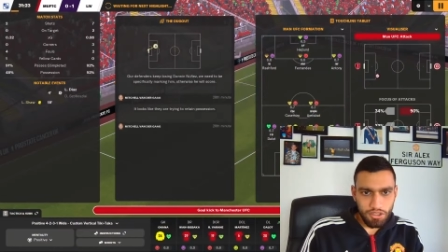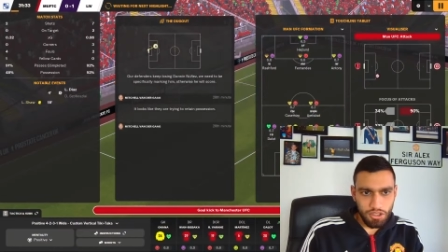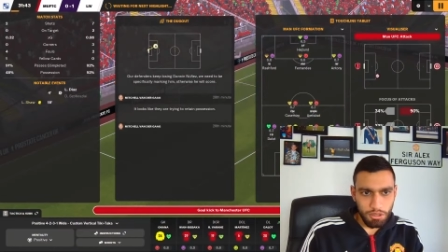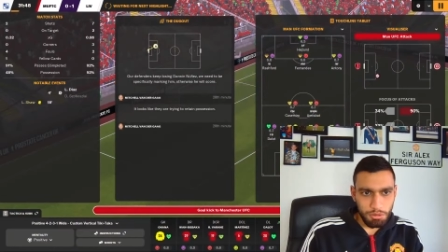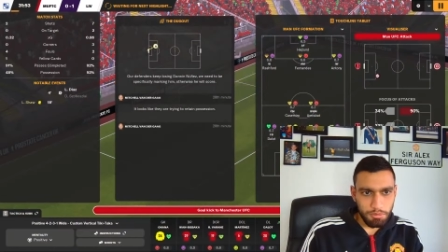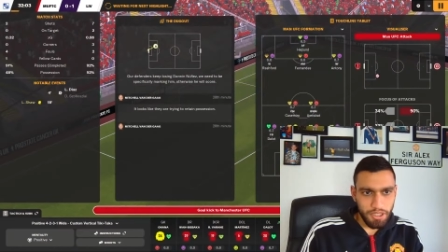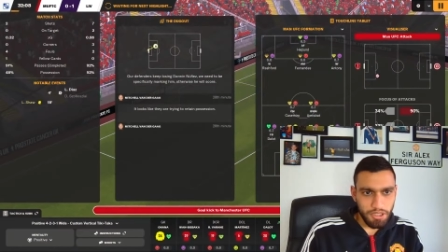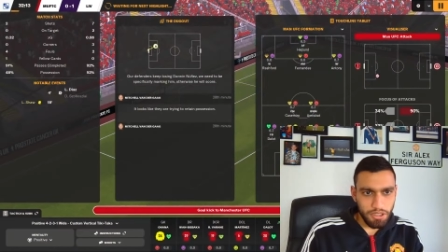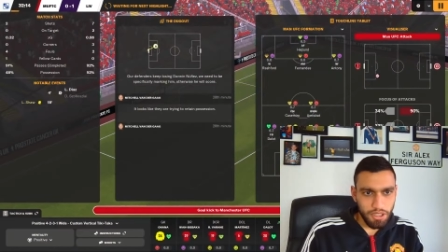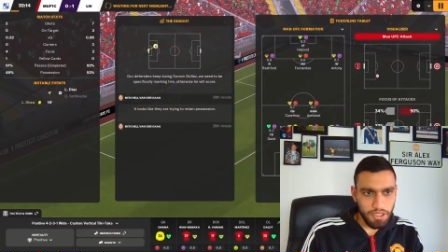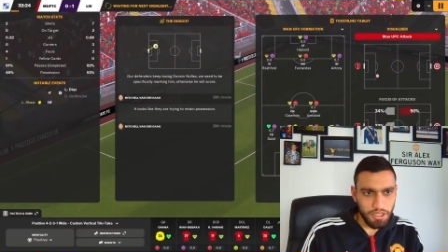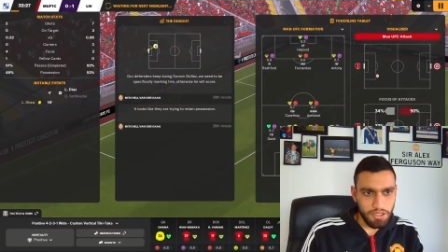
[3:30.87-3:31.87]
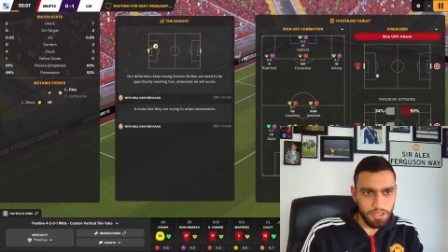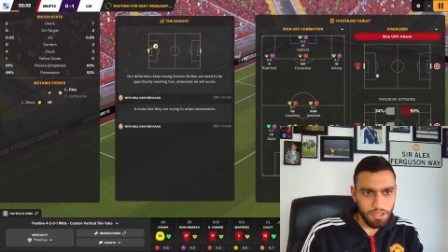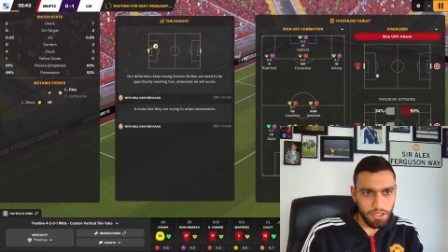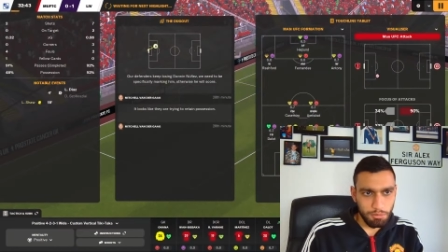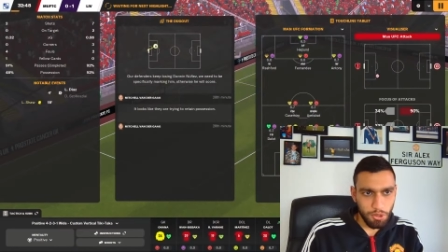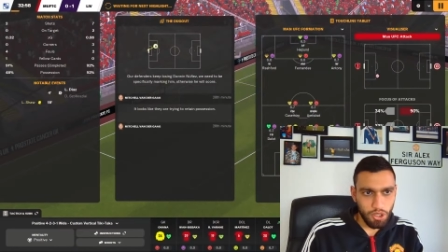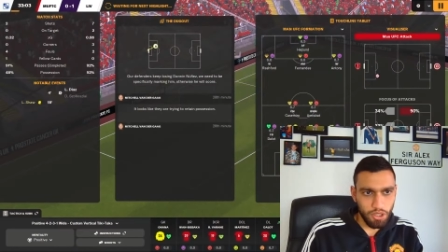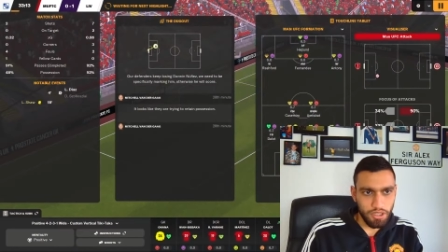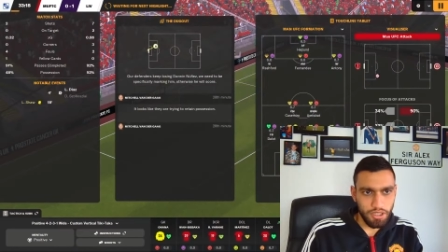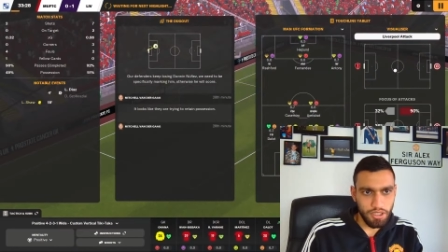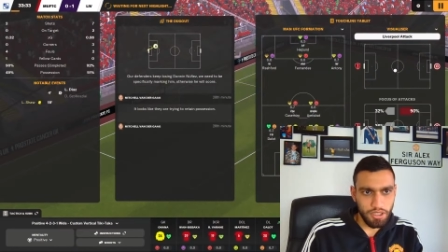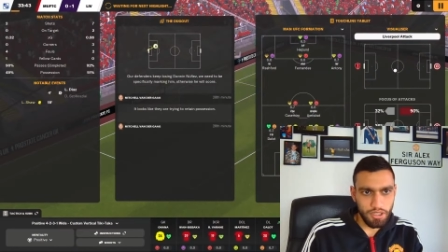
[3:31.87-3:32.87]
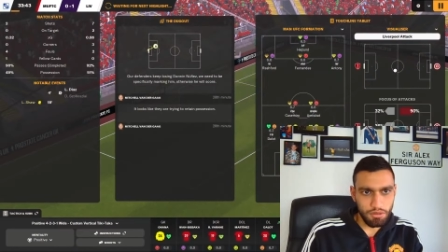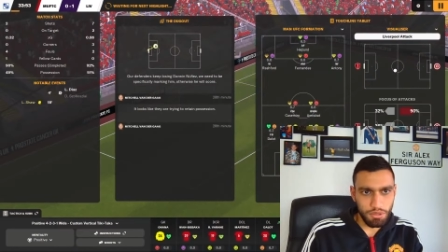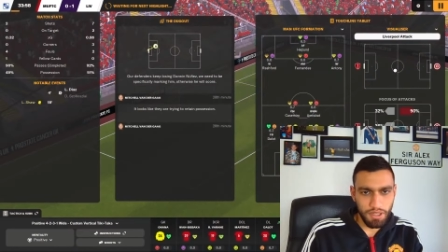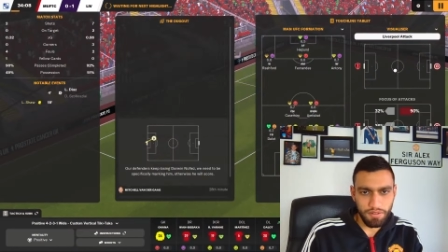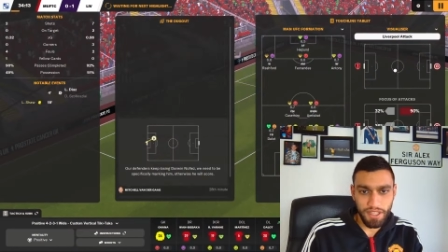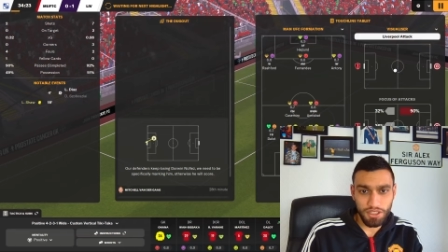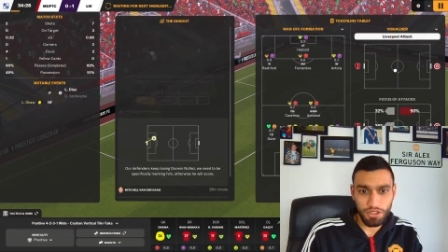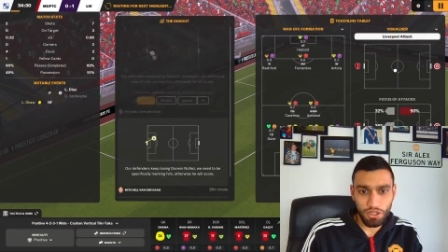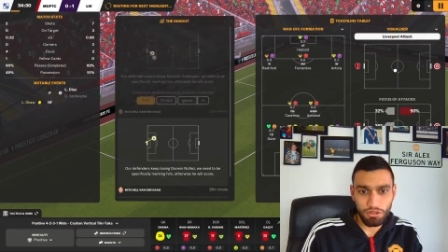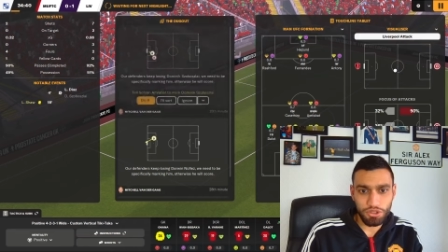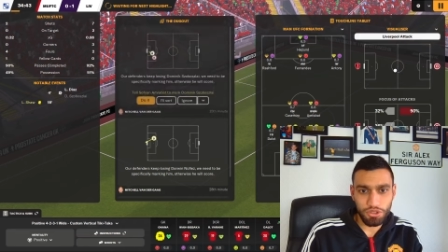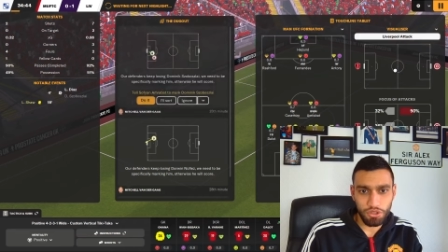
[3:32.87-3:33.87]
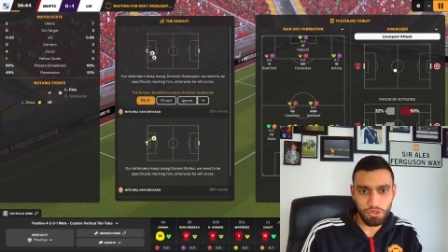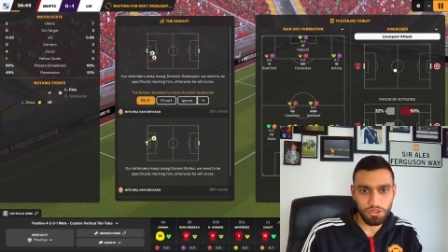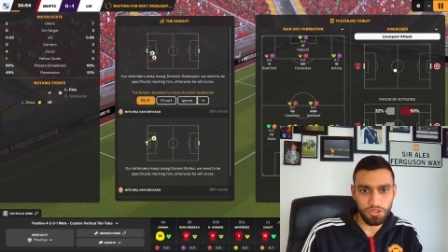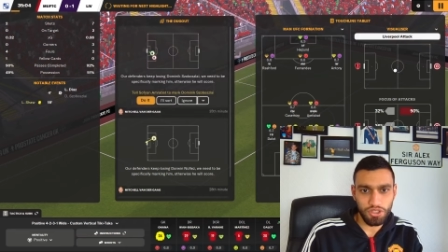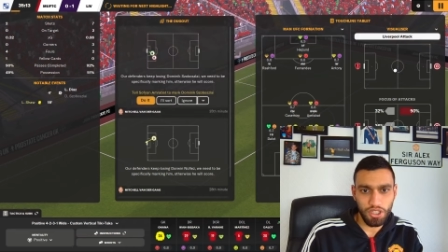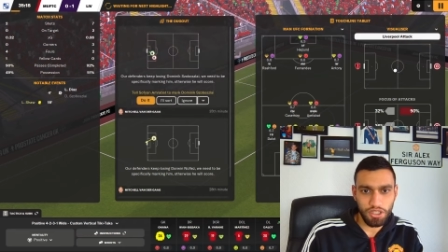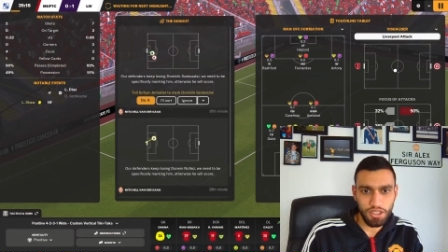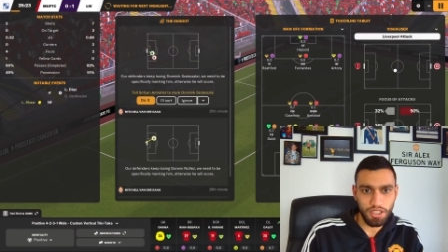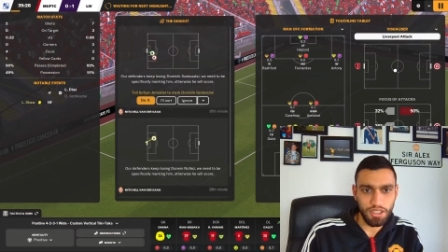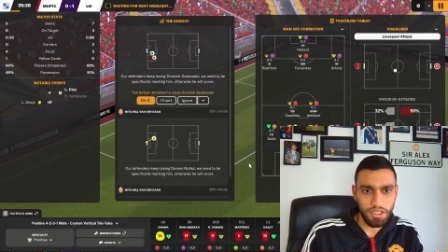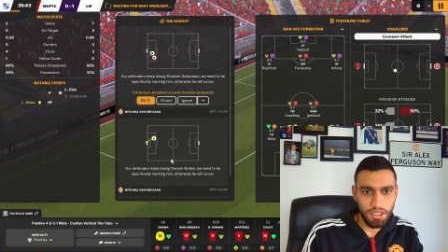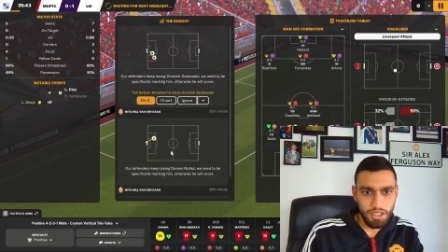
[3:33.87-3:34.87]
Come on, Man United. Come on. We have had no shots on target.